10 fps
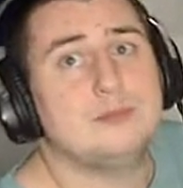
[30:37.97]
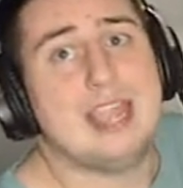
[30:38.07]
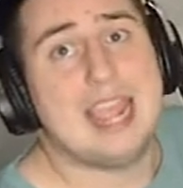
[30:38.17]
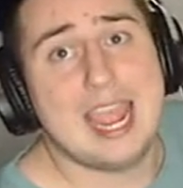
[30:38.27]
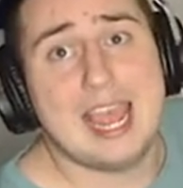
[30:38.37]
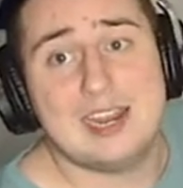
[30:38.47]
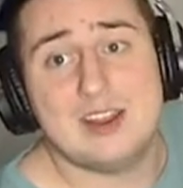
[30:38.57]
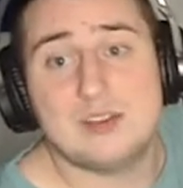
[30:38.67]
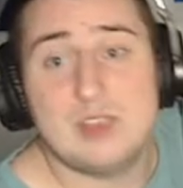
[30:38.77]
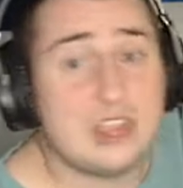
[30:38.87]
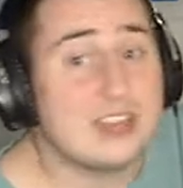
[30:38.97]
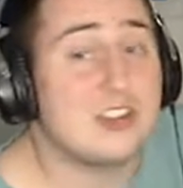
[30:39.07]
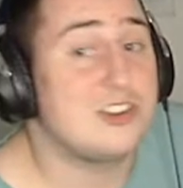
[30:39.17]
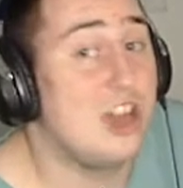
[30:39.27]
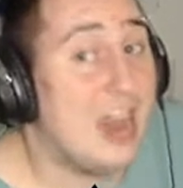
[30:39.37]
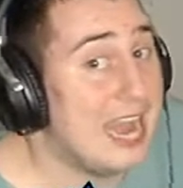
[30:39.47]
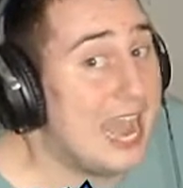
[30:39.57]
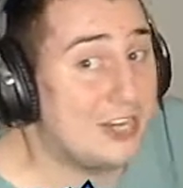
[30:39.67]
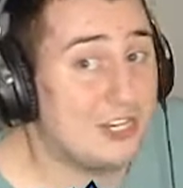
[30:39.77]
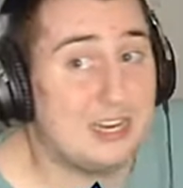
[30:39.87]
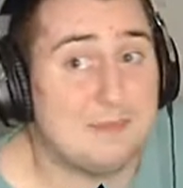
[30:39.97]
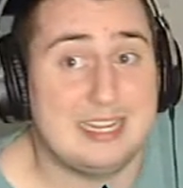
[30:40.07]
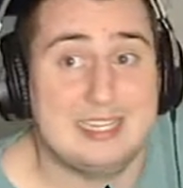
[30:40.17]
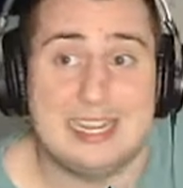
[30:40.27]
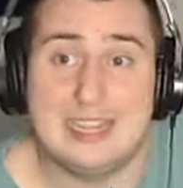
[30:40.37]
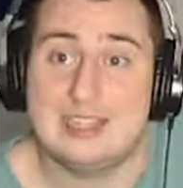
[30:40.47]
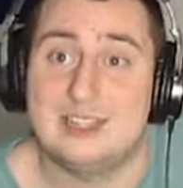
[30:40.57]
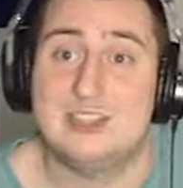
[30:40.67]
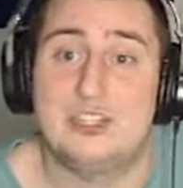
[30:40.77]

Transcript: And you guys are not actually going to be seeing this